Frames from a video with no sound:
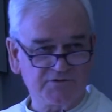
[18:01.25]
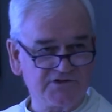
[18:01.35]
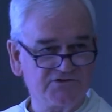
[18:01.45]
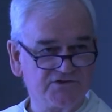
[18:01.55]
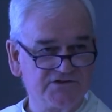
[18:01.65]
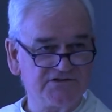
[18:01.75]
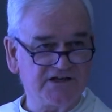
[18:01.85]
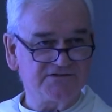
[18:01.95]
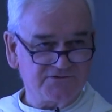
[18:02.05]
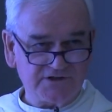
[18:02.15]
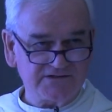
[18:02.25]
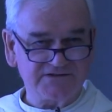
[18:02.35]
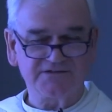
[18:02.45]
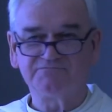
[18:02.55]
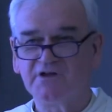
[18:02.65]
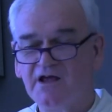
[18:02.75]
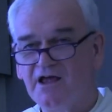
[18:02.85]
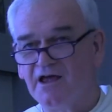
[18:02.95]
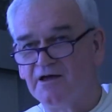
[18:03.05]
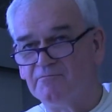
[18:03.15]
what the church says, so that's it.
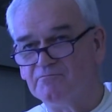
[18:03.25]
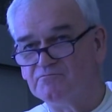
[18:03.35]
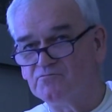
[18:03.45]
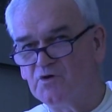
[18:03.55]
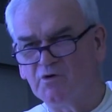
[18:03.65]
We